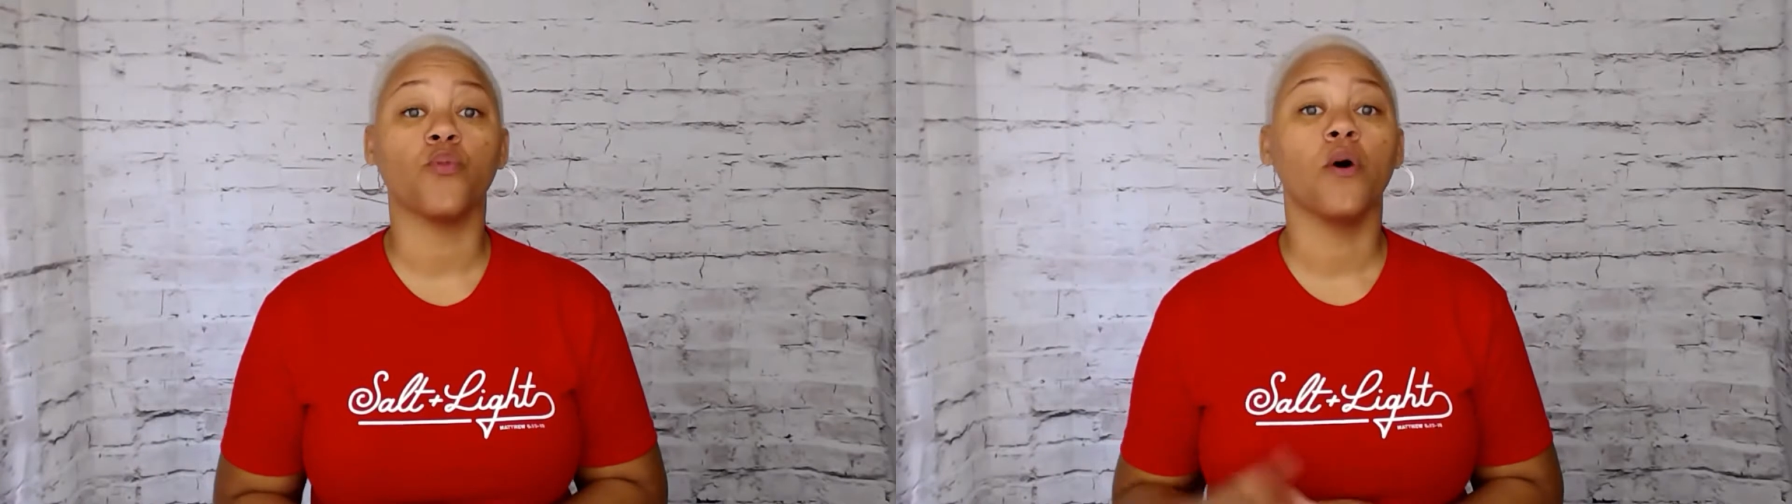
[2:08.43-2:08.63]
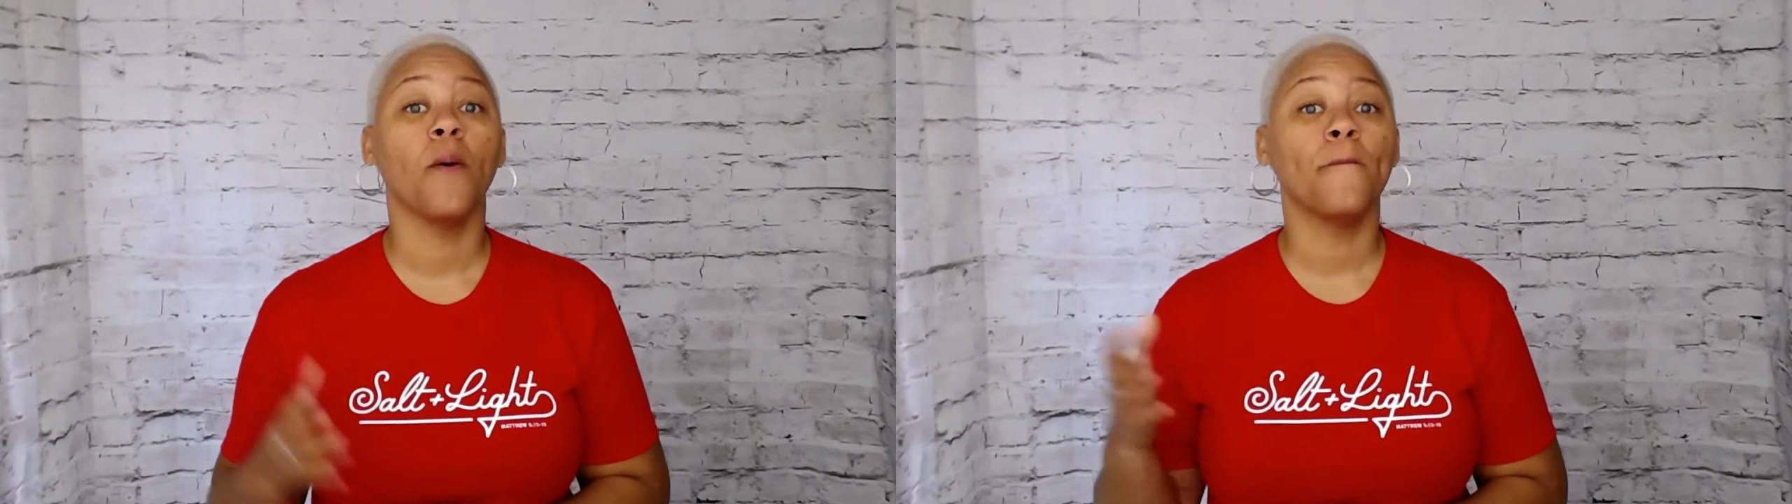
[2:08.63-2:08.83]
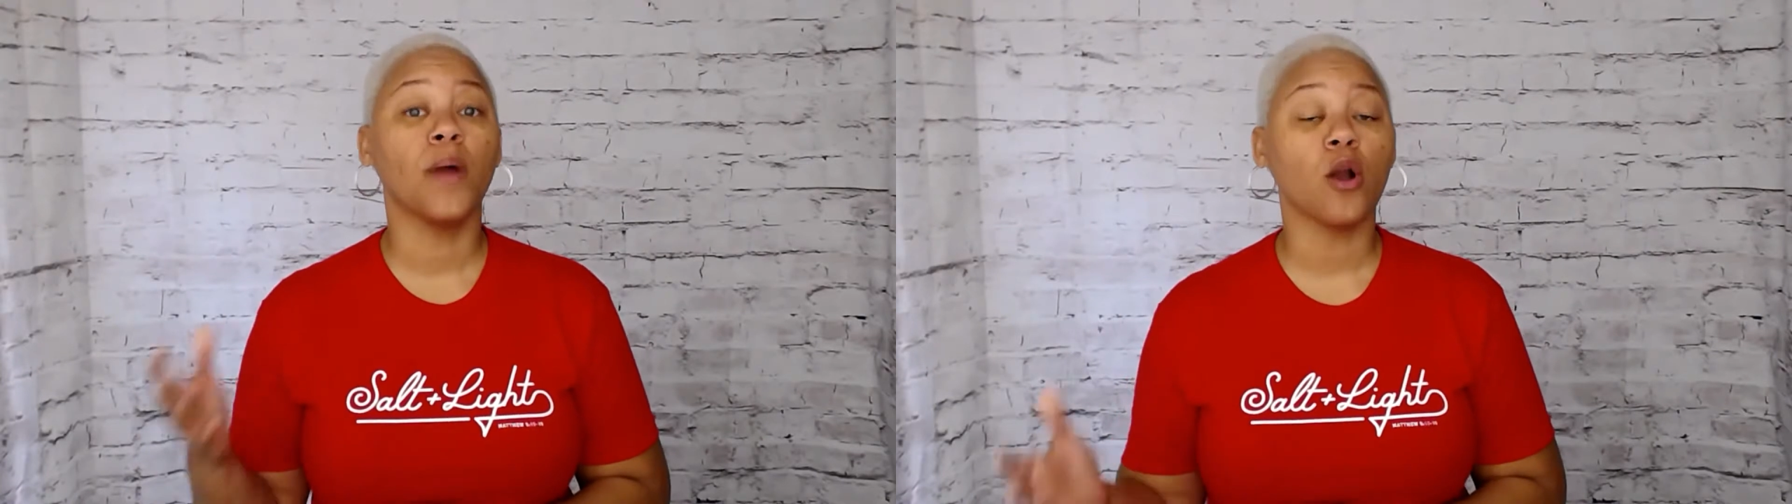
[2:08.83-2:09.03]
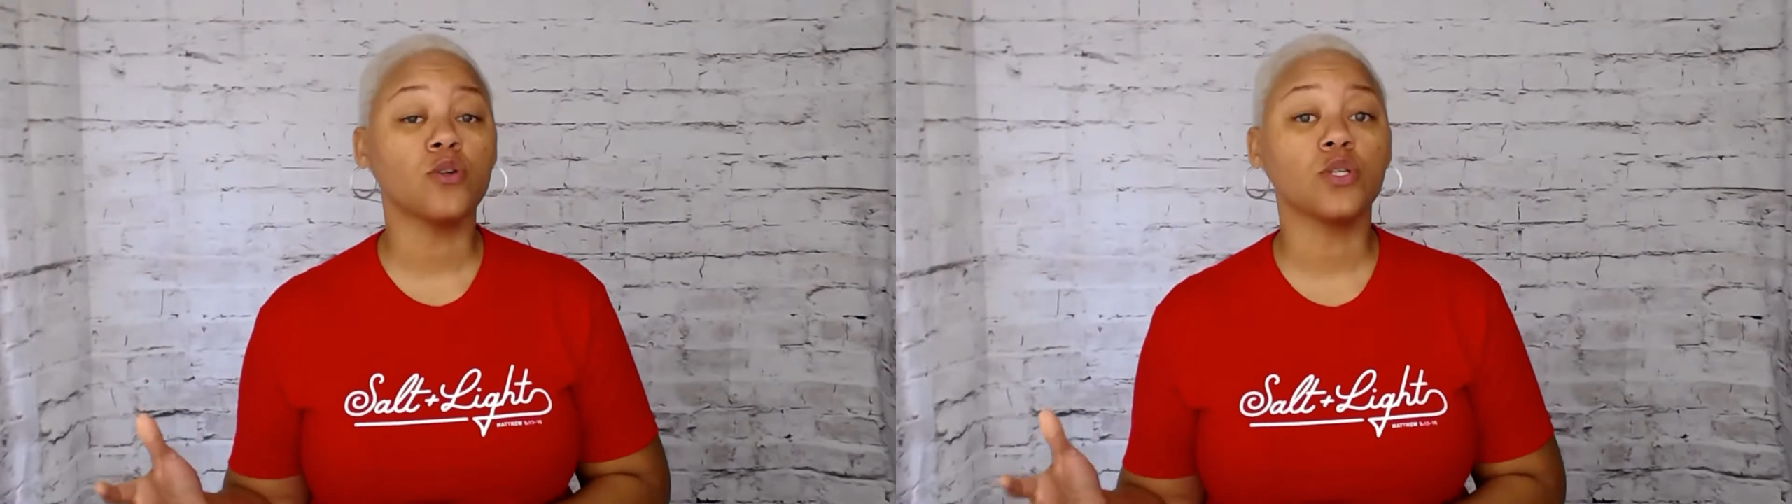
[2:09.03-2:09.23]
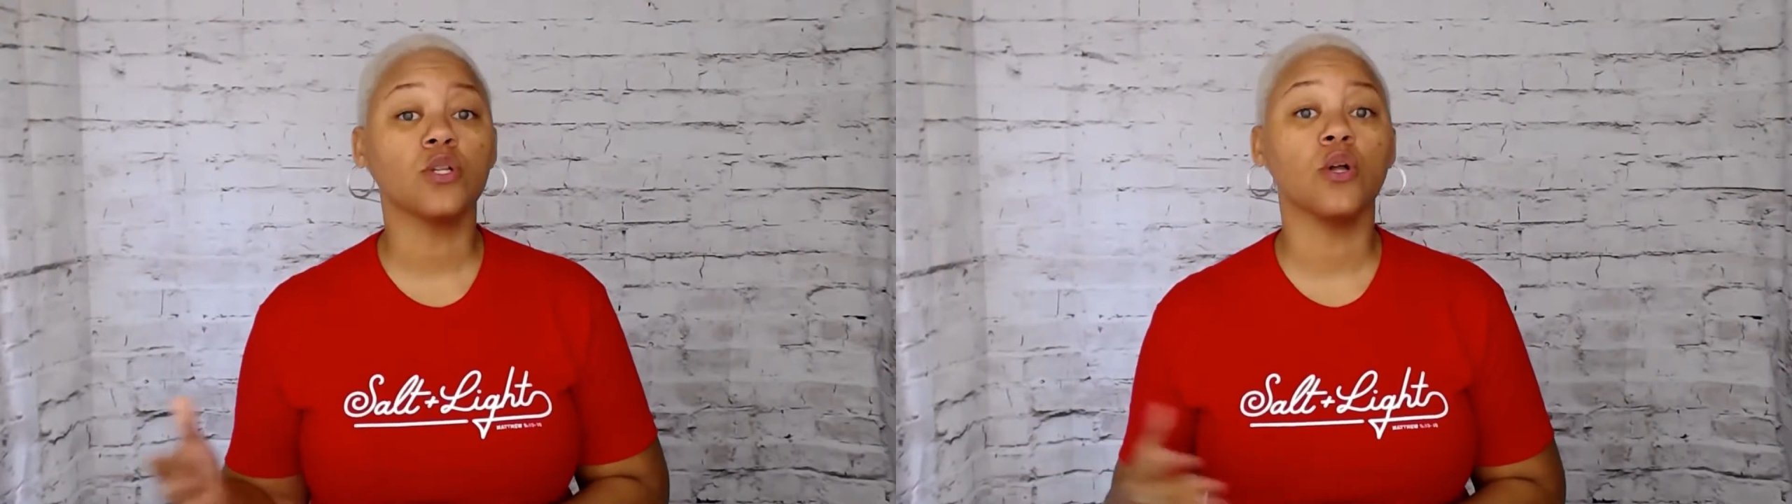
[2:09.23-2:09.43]

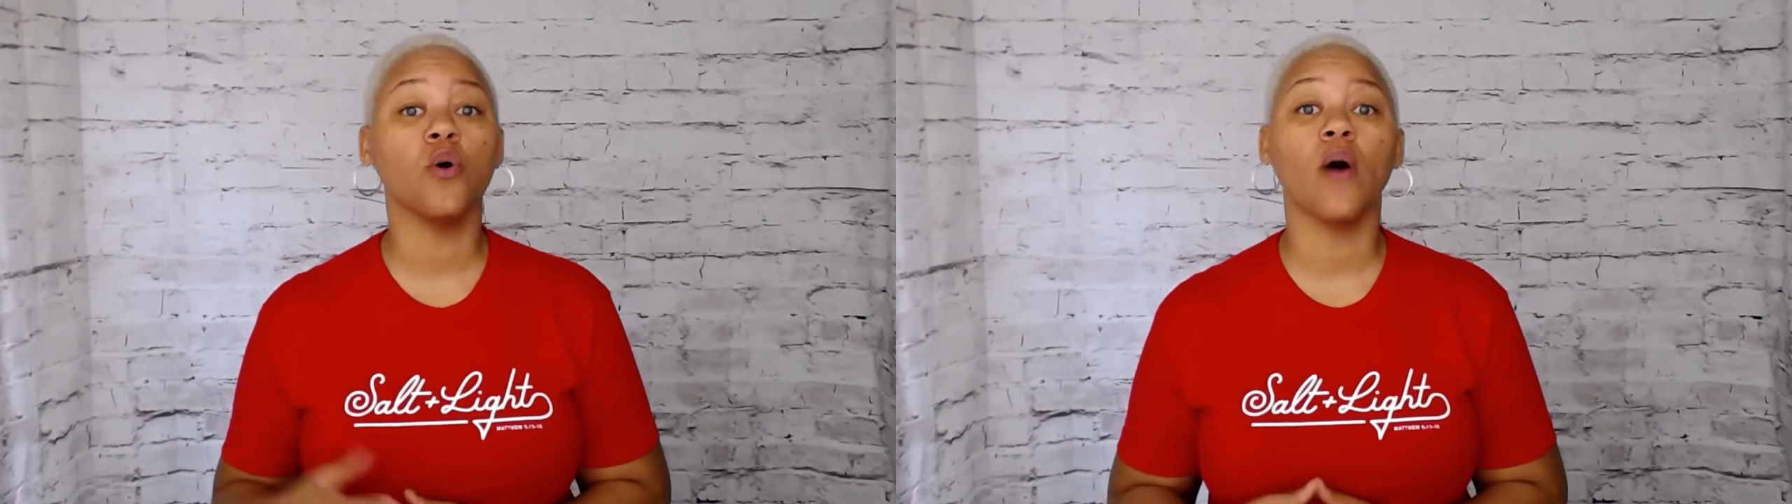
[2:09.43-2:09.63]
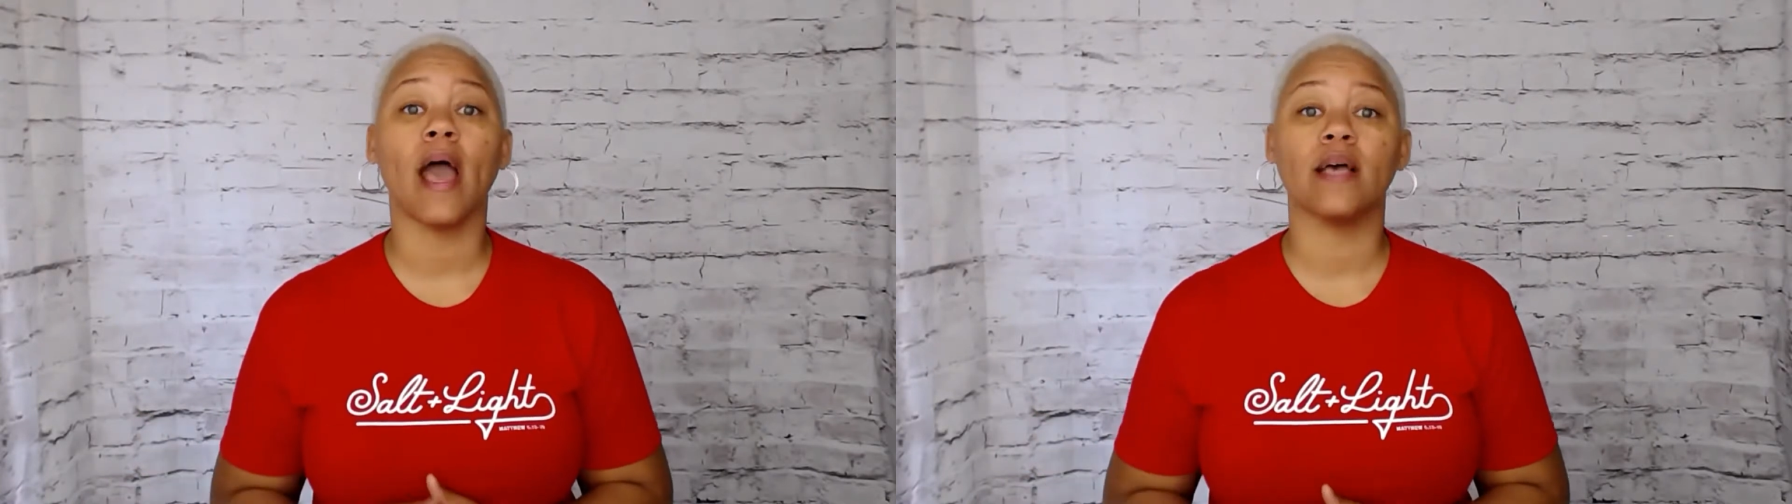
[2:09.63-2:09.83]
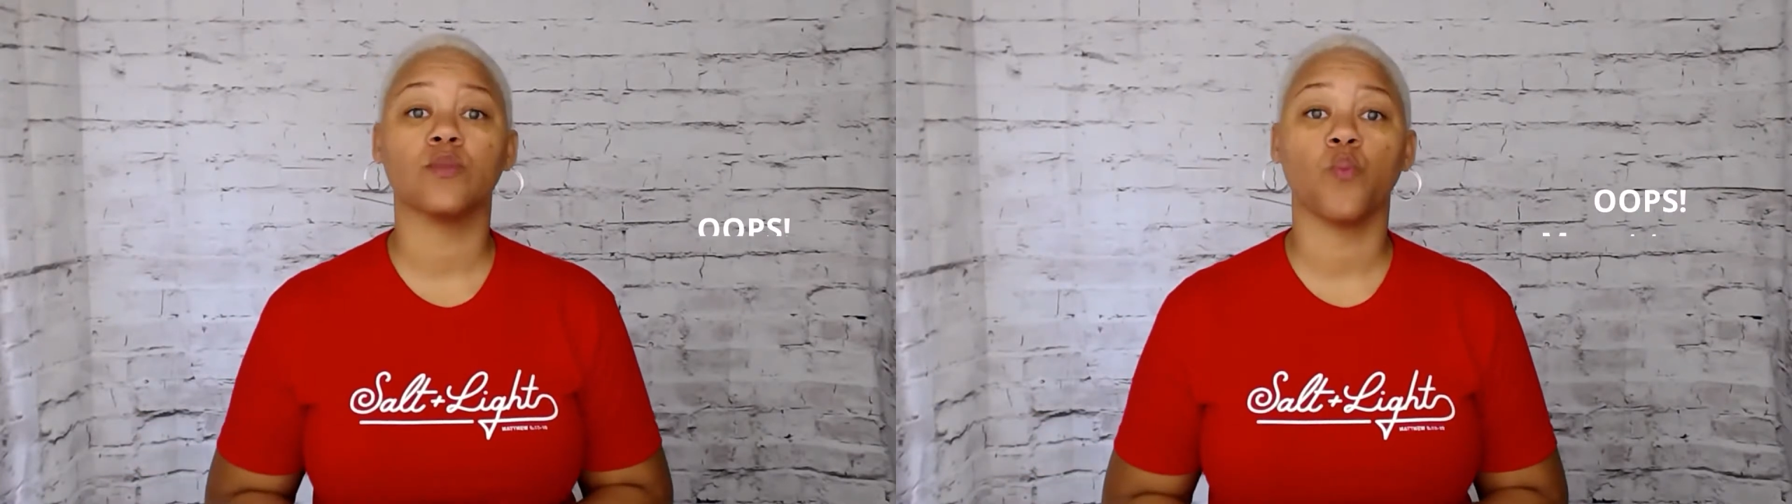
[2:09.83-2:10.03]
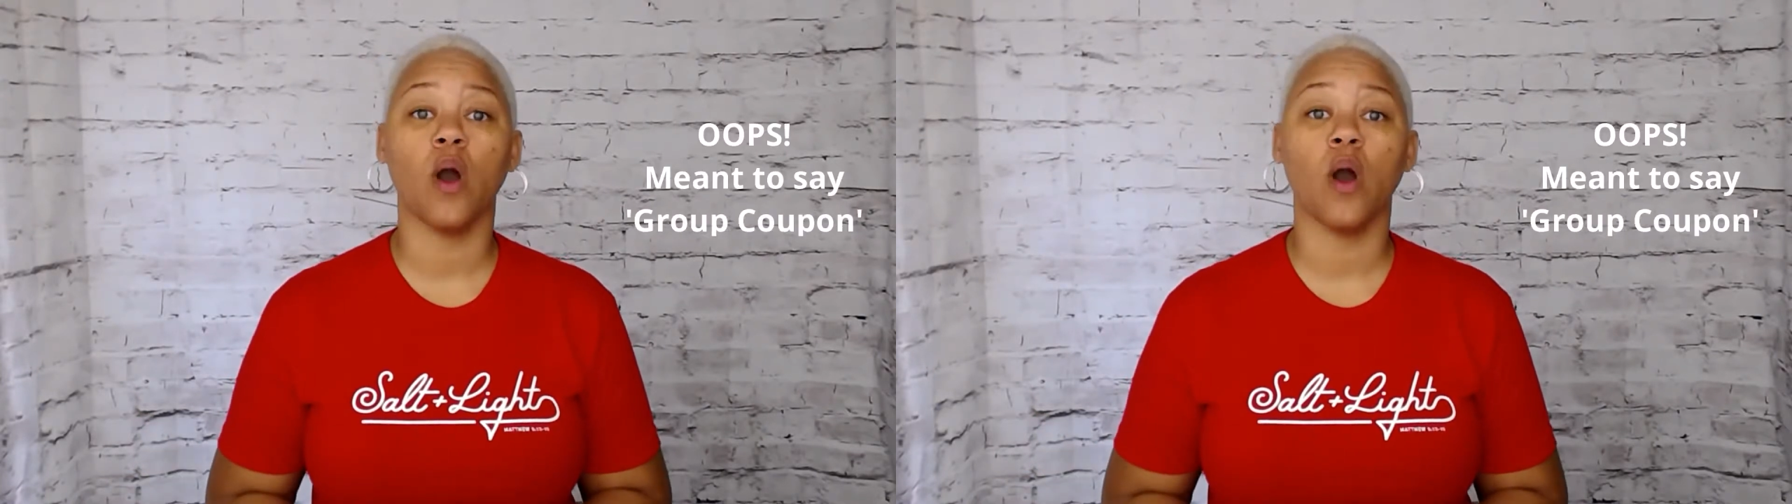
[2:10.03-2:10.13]
personal as well